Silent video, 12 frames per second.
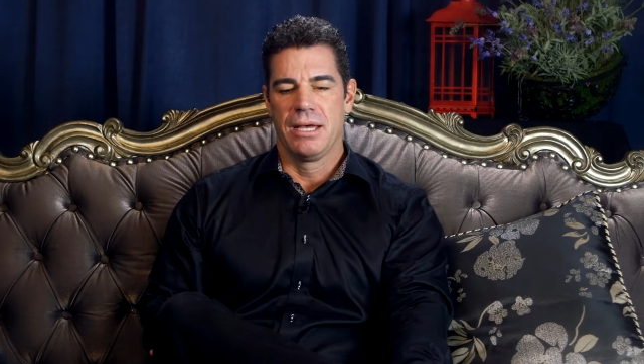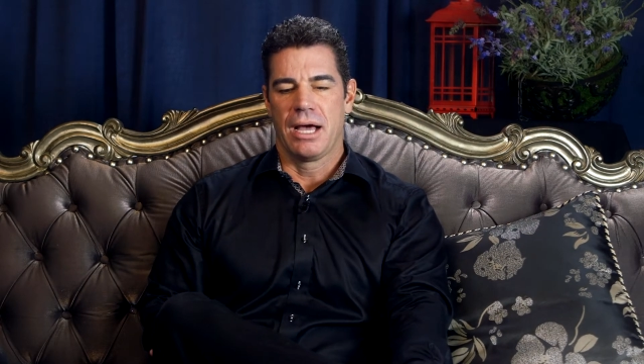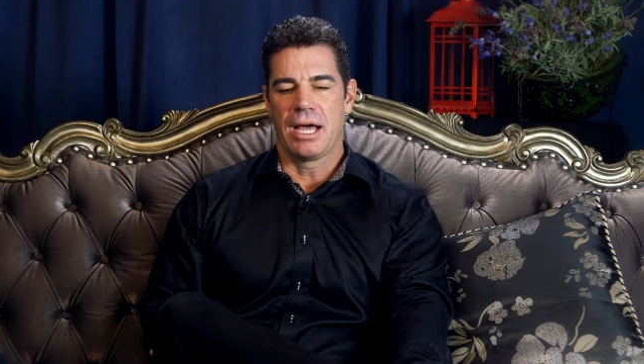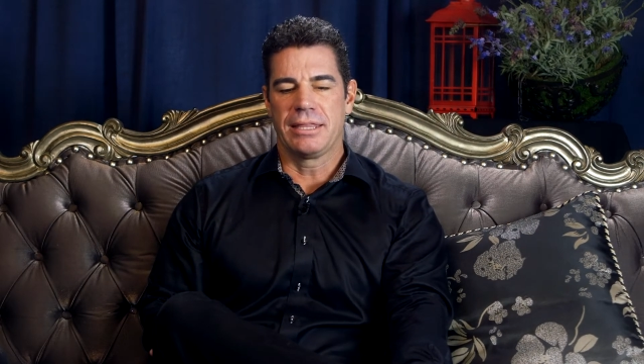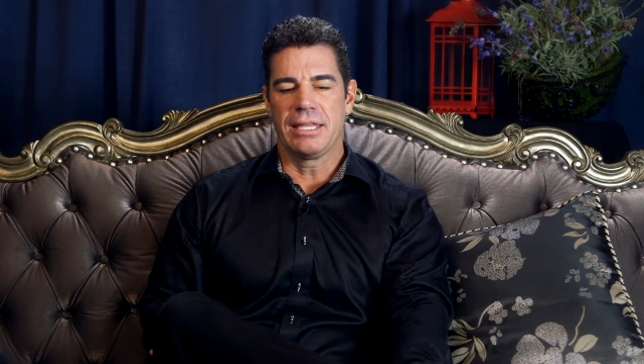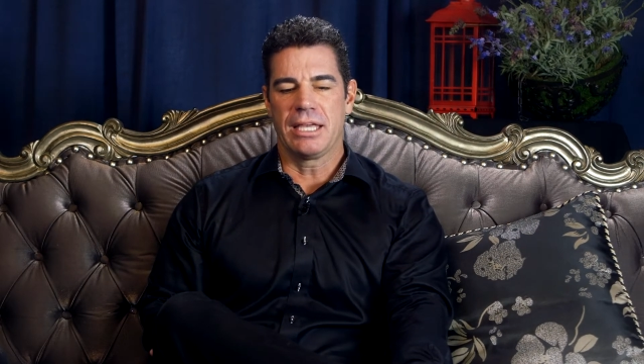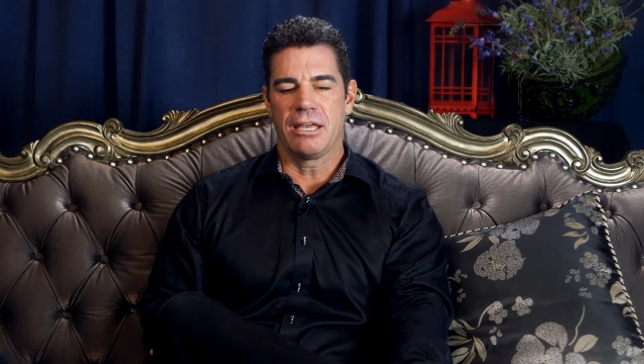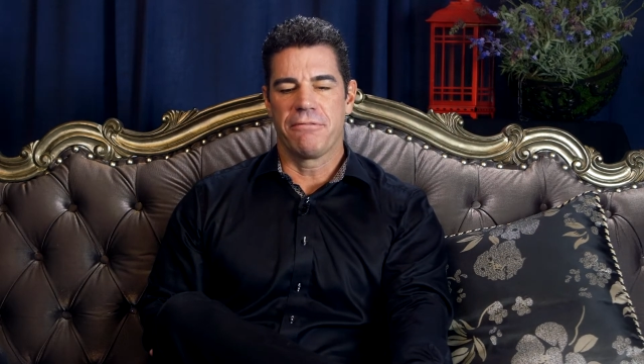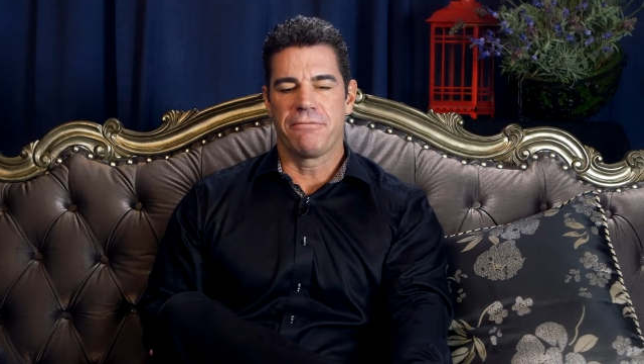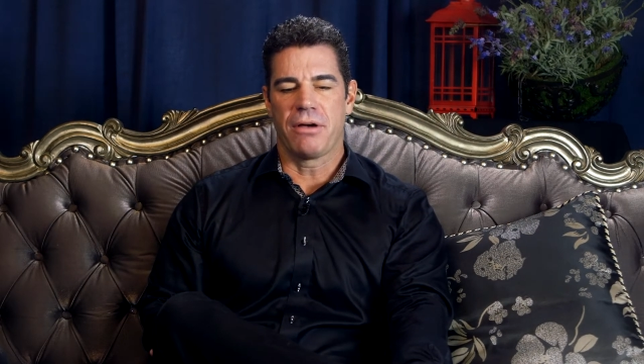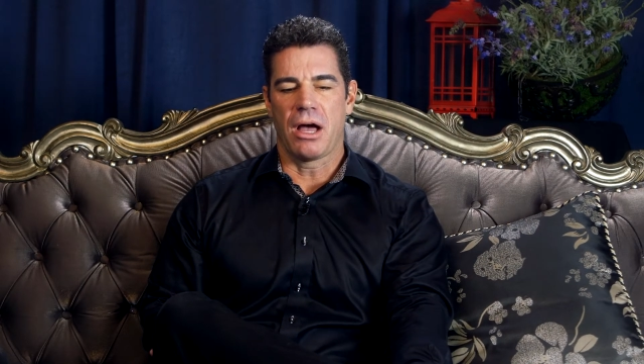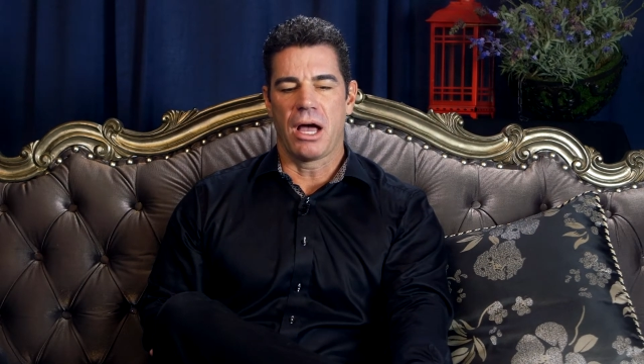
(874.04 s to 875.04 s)
I think
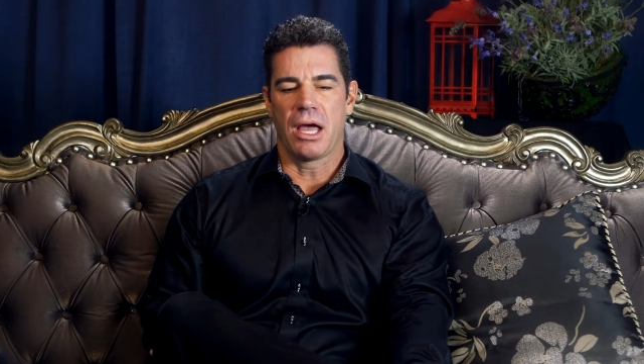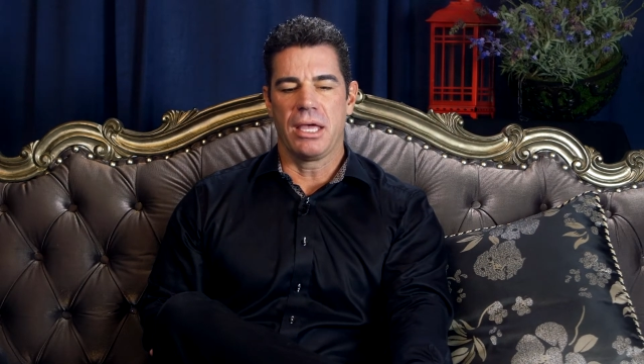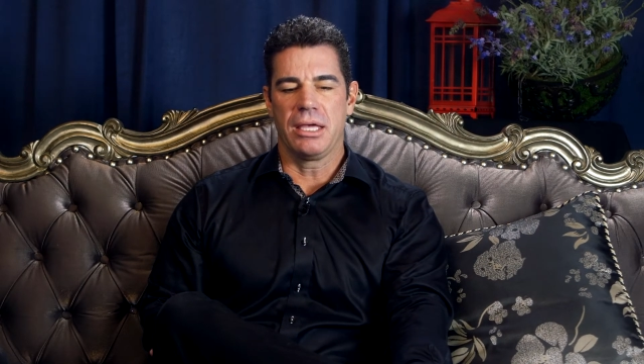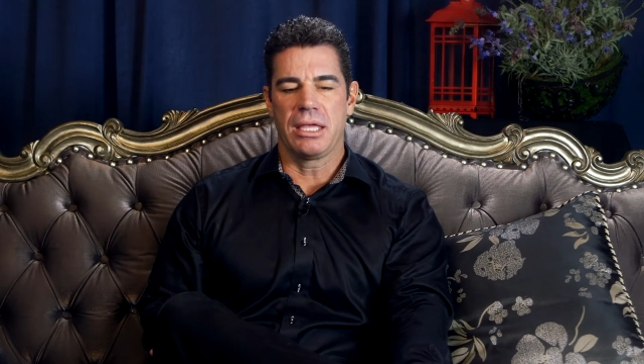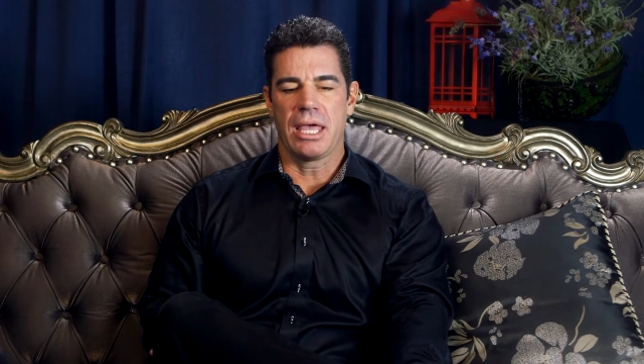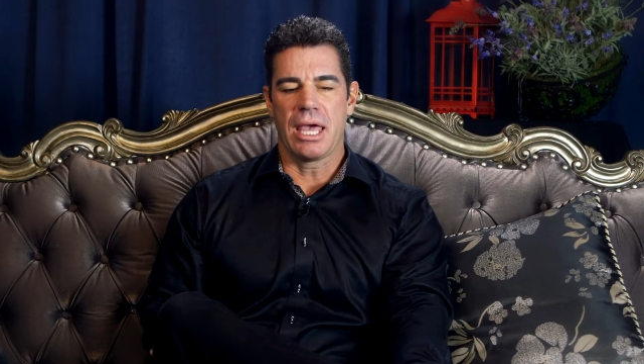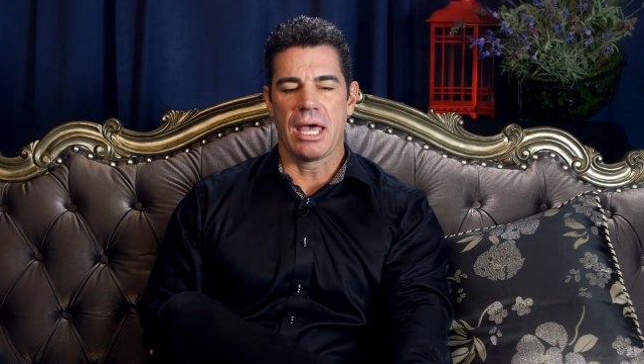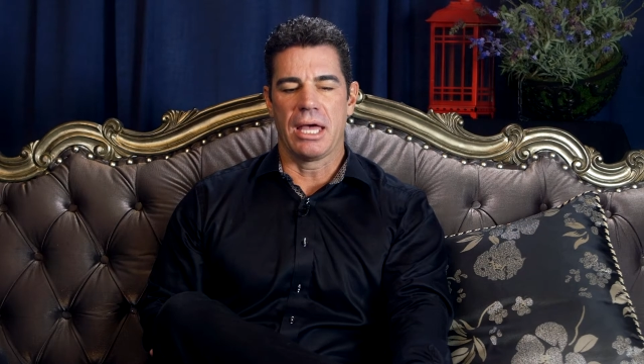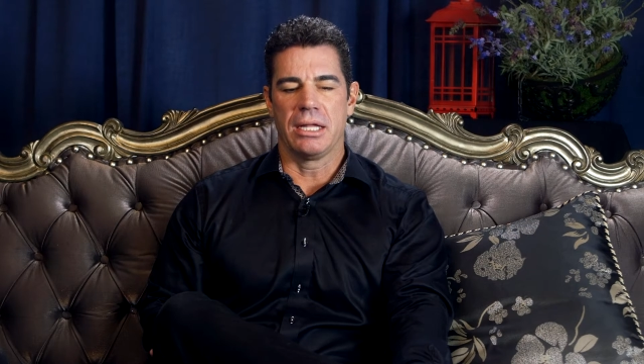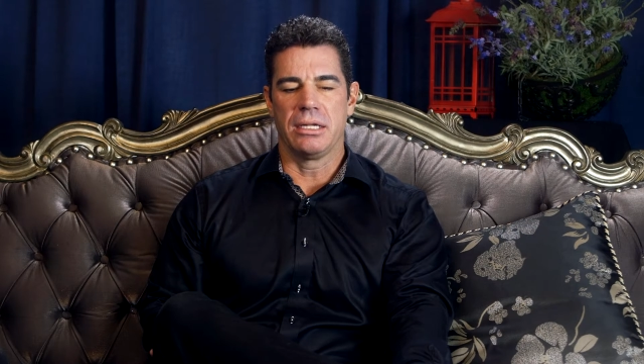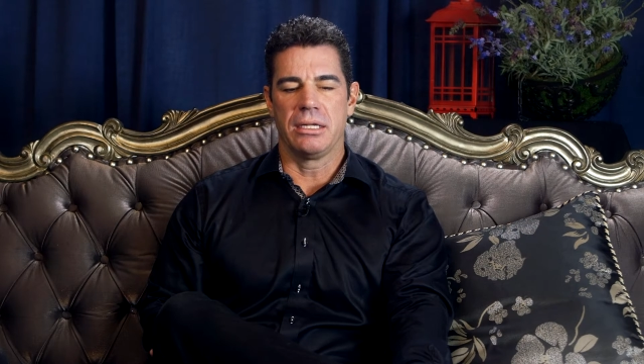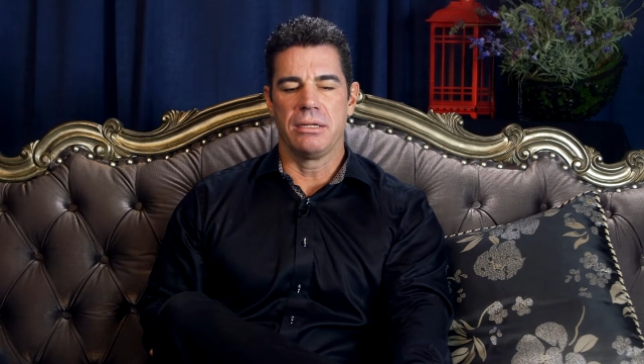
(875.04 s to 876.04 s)
if I
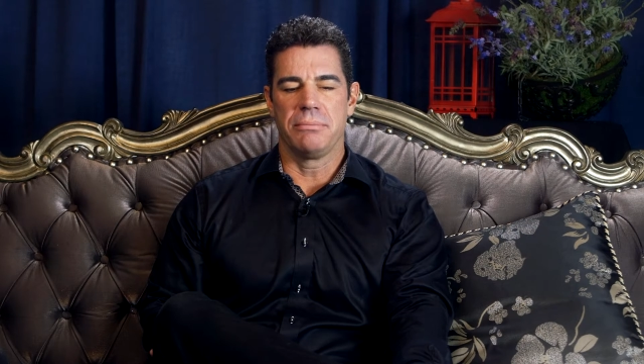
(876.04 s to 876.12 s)
can